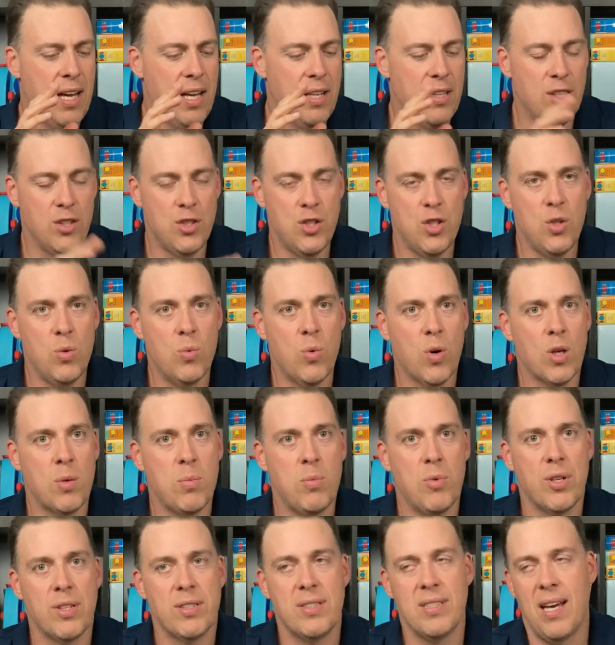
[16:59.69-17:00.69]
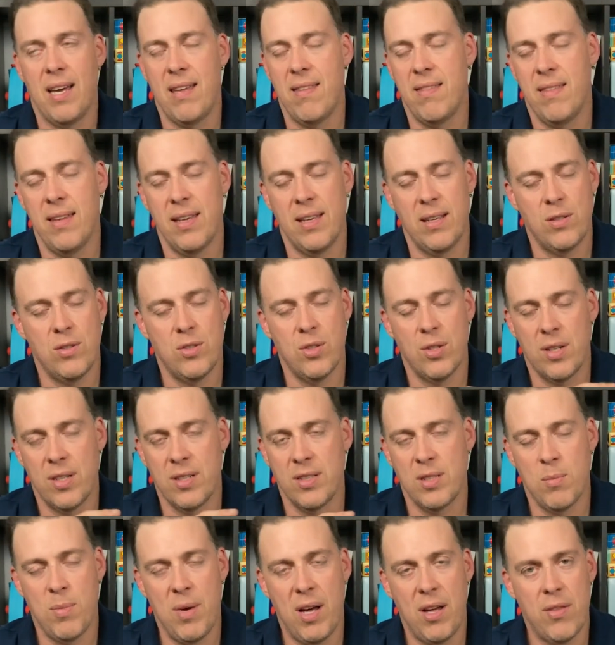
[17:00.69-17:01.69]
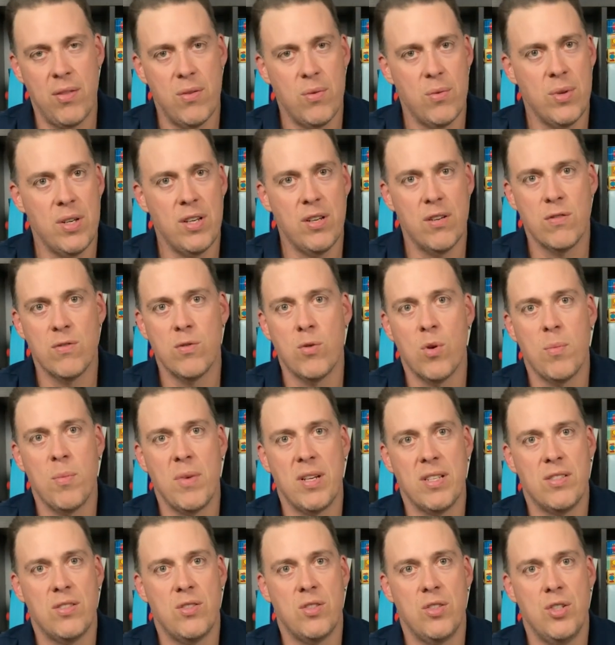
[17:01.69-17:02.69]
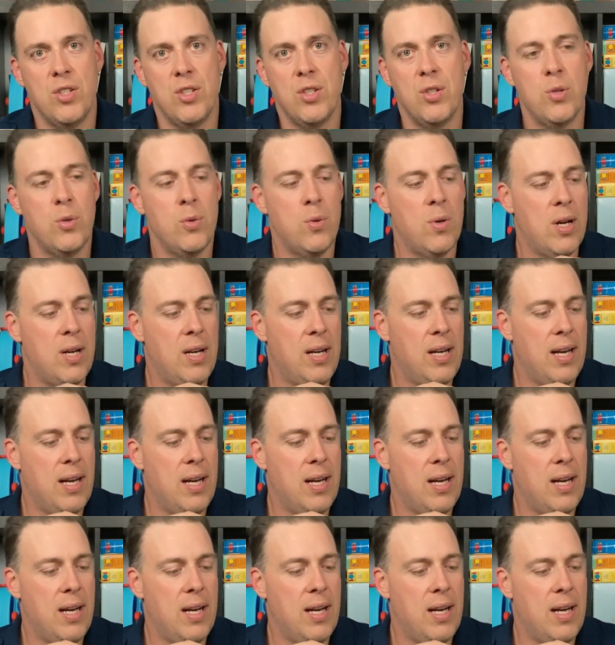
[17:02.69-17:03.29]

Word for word: The two workbooks, I think, took us about three or four months to do.